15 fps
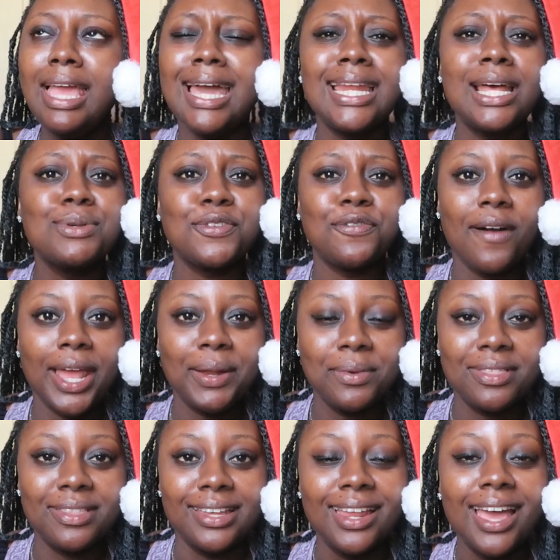And I was fine
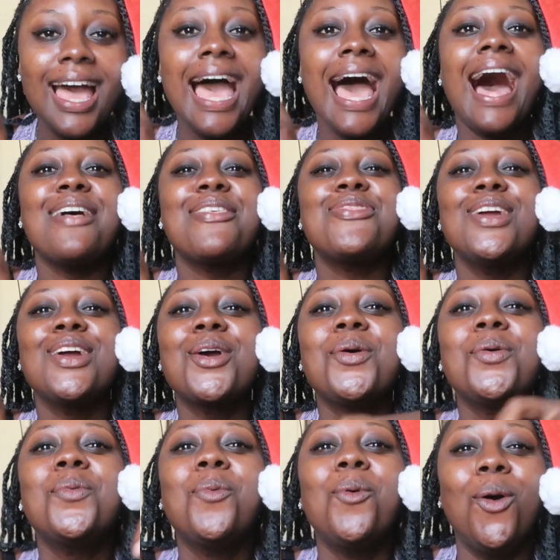with it. I think
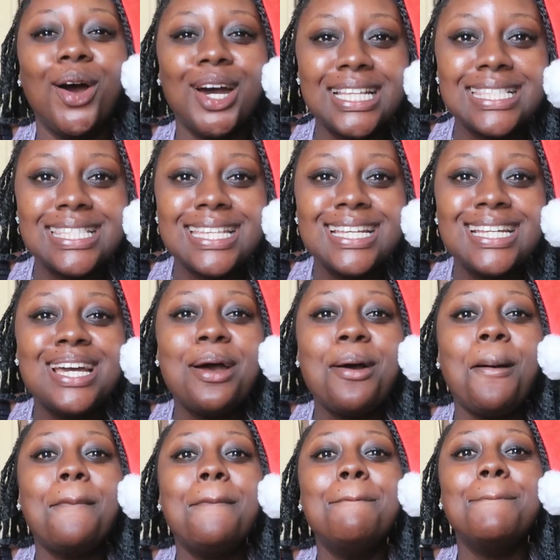what
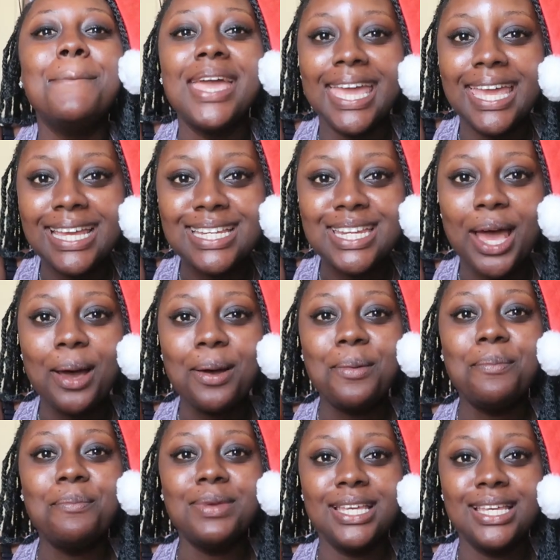made
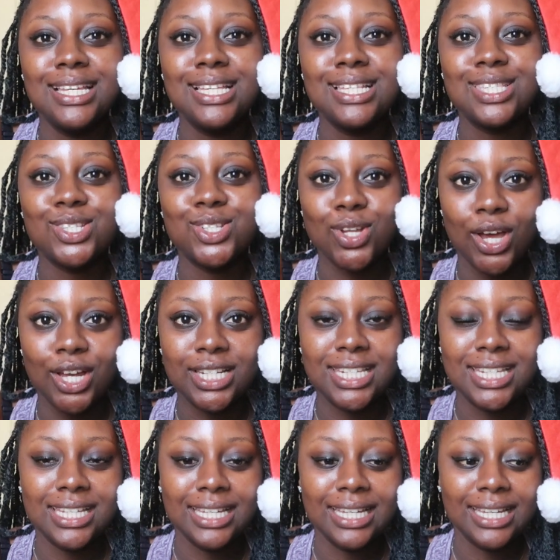me
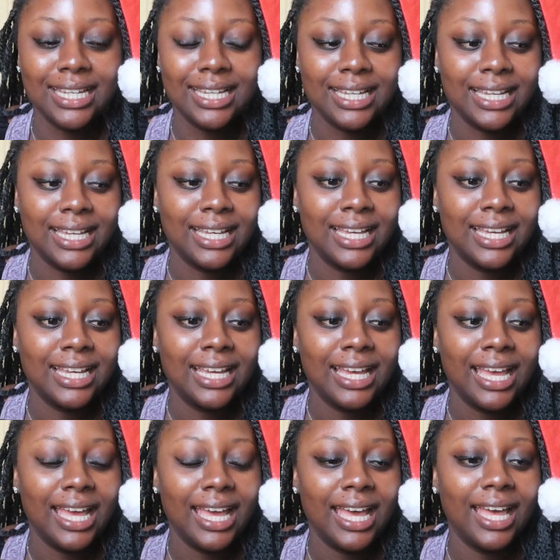start to
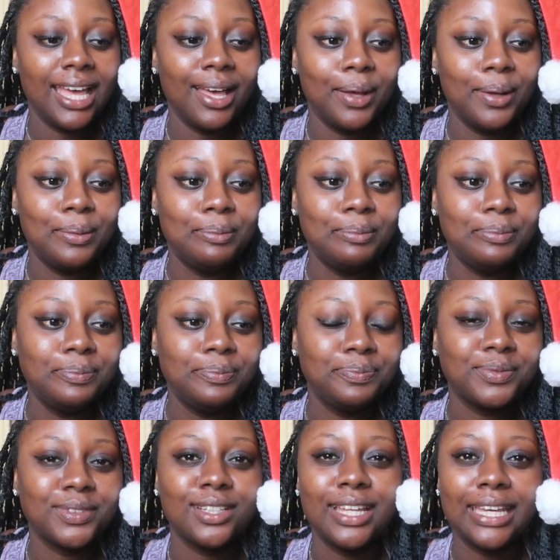um
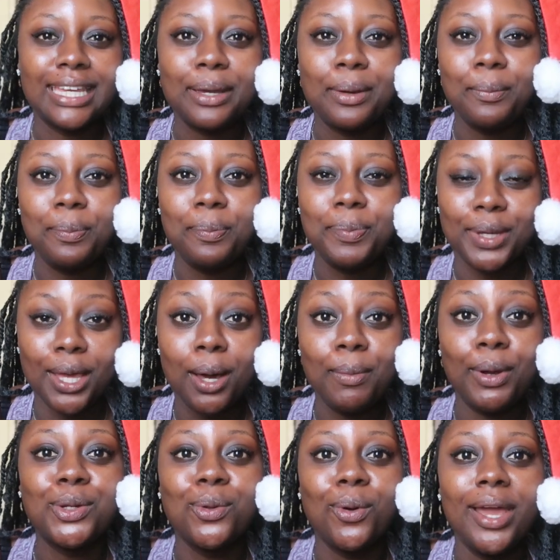like
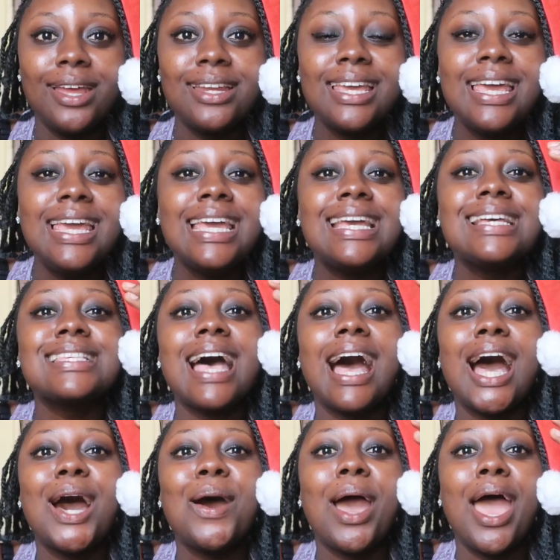become annoyed is
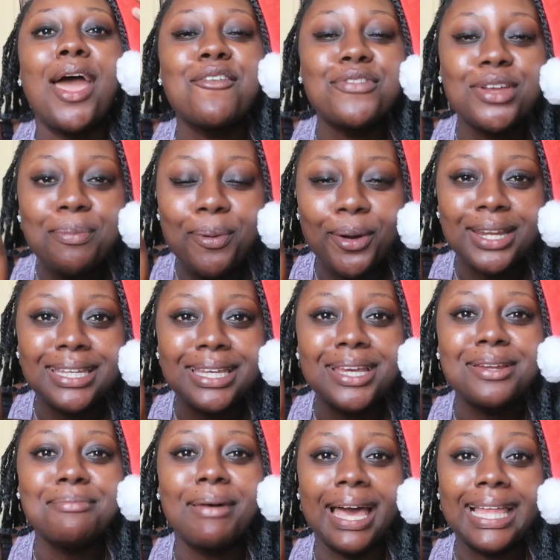how everybody
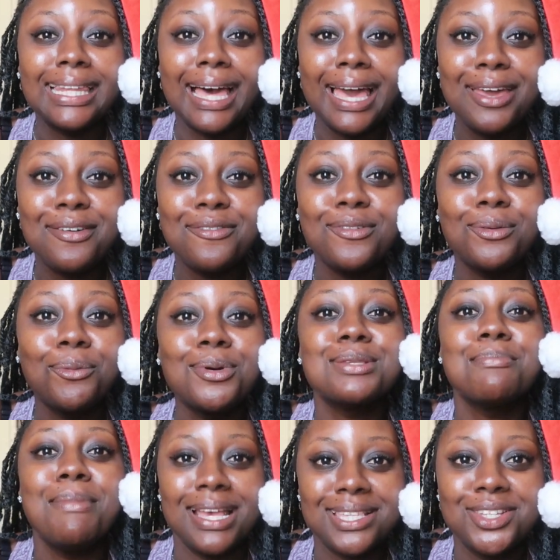in my life
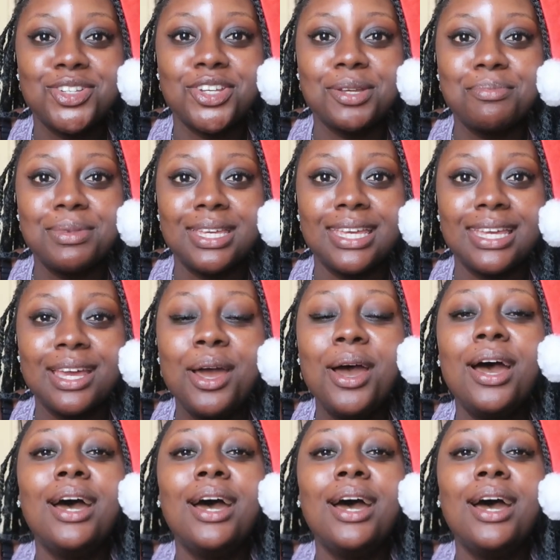was messaging me